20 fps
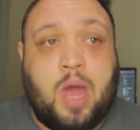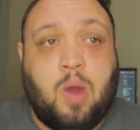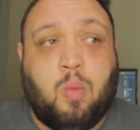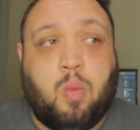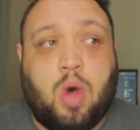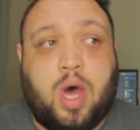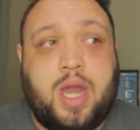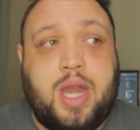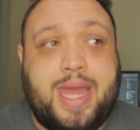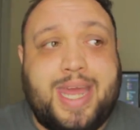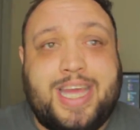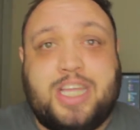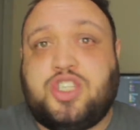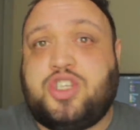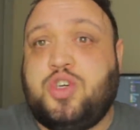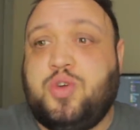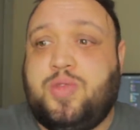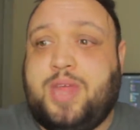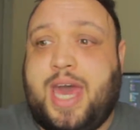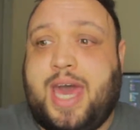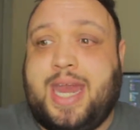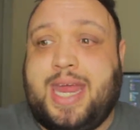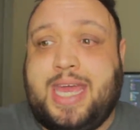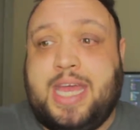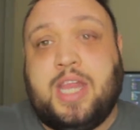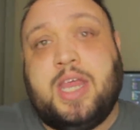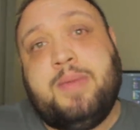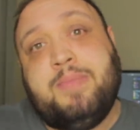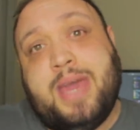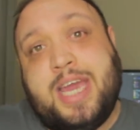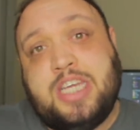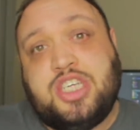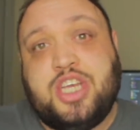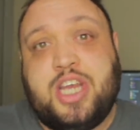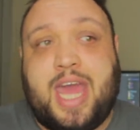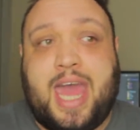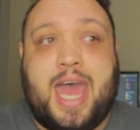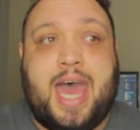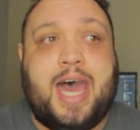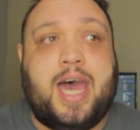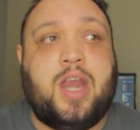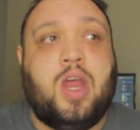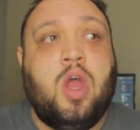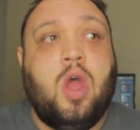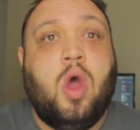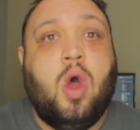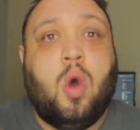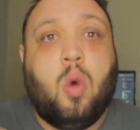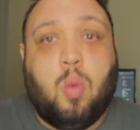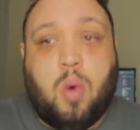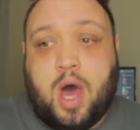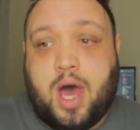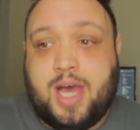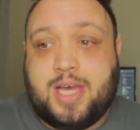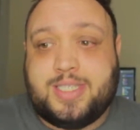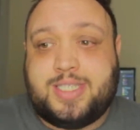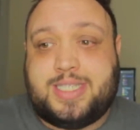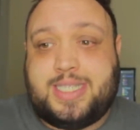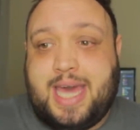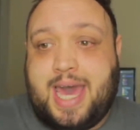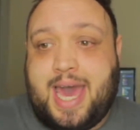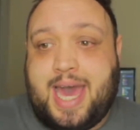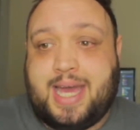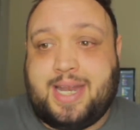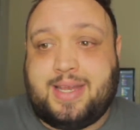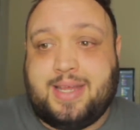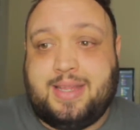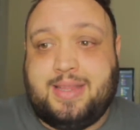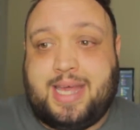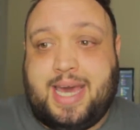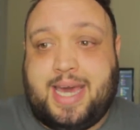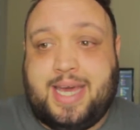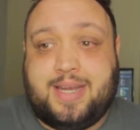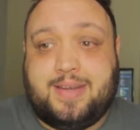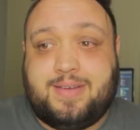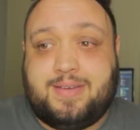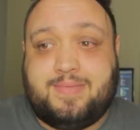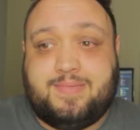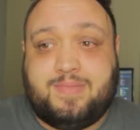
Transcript: And one issue that Illymation had was that, that